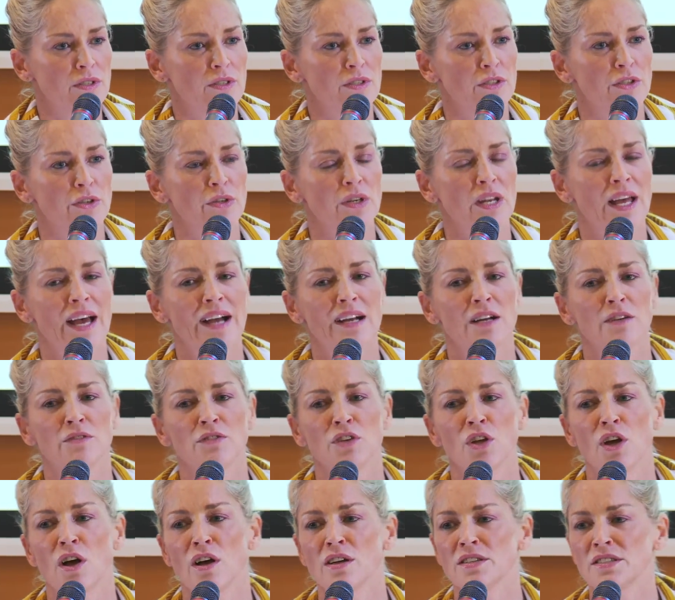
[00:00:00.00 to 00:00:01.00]
your lack of
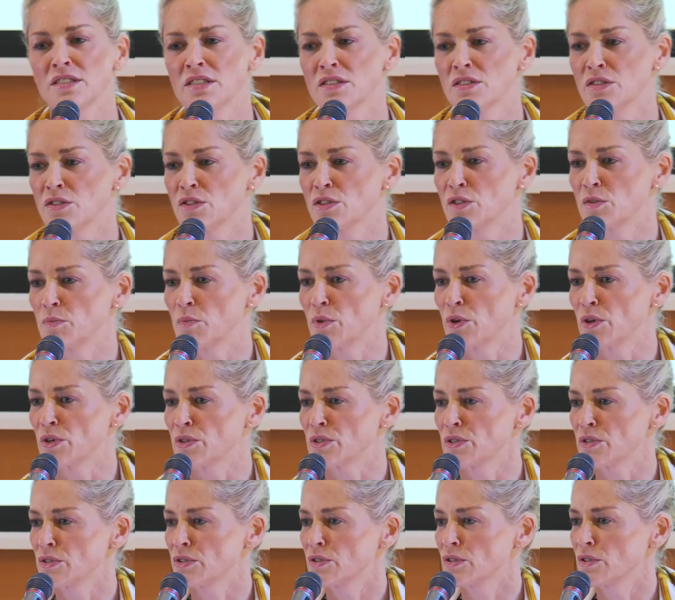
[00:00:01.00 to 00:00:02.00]
loss is
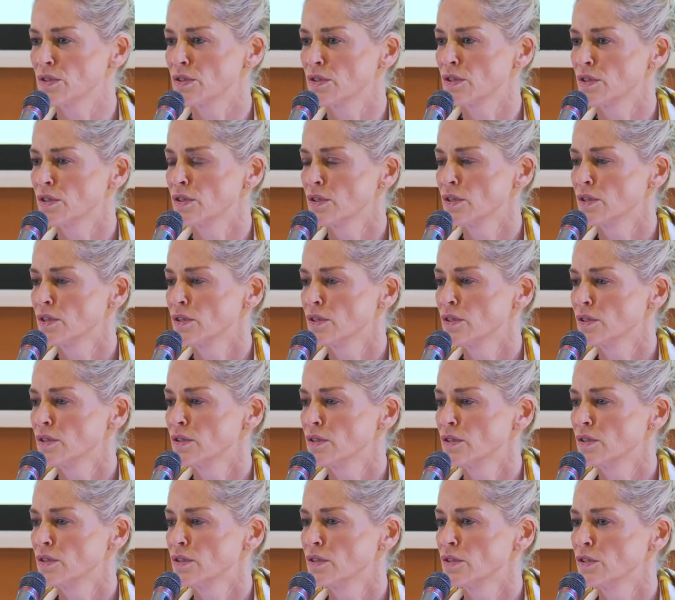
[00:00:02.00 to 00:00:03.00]
dispersed.
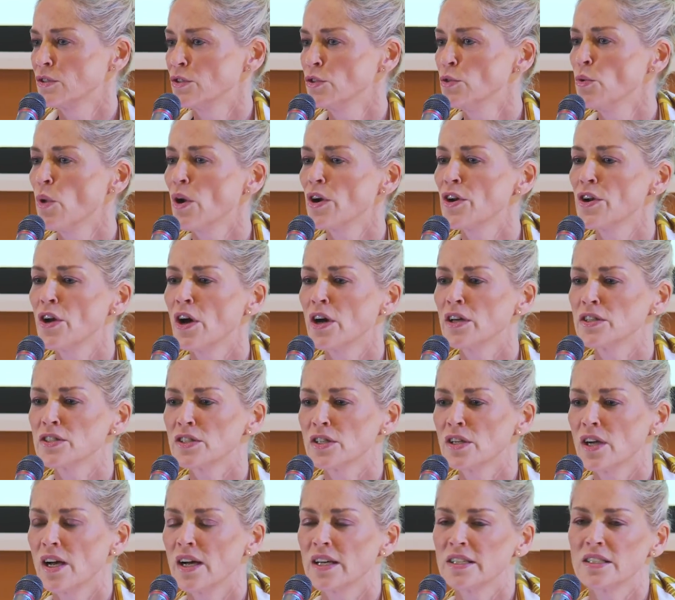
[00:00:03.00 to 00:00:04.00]
You are not
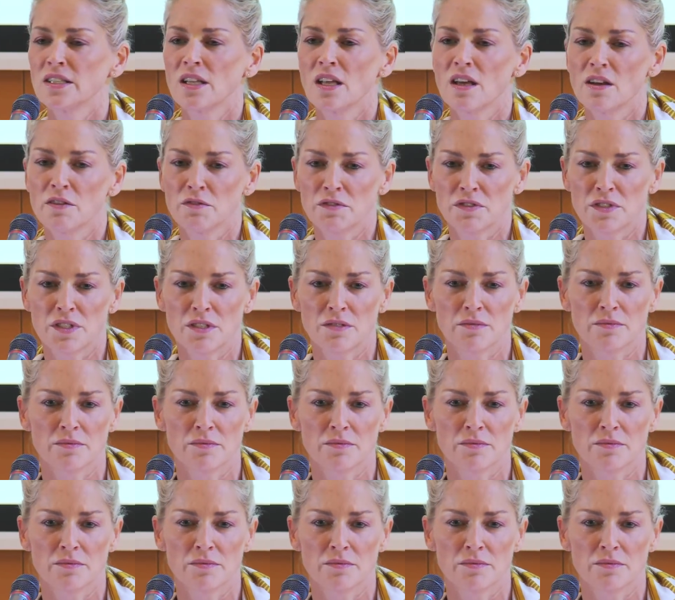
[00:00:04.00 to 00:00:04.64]
unloved.